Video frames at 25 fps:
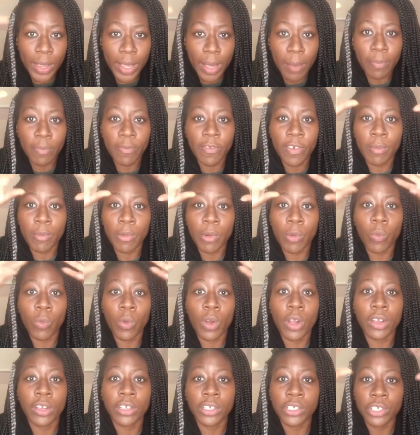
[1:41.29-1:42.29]
up from
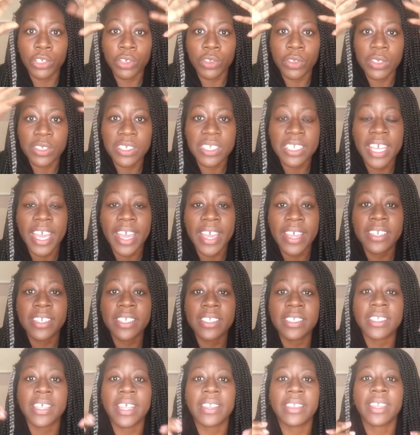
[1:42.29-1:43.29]
the
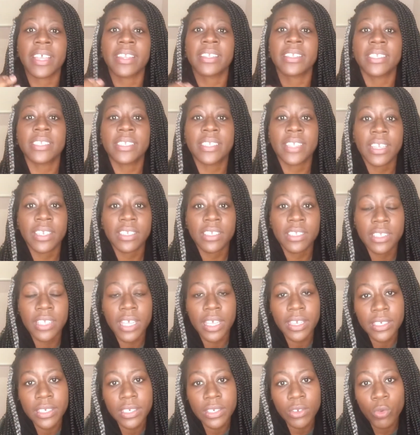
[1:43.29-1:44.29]
standards
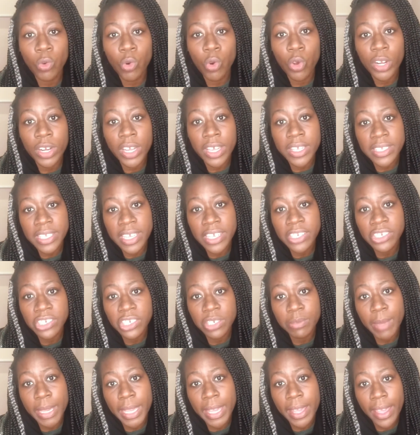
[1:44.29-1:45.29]
that
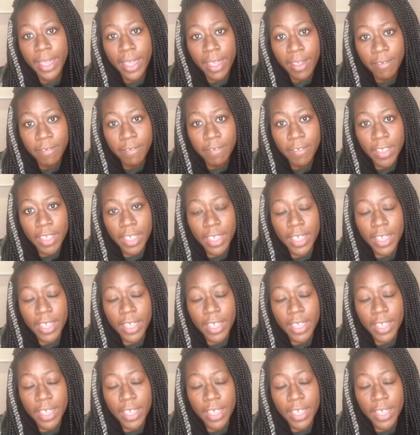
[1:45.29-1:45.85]
organization may have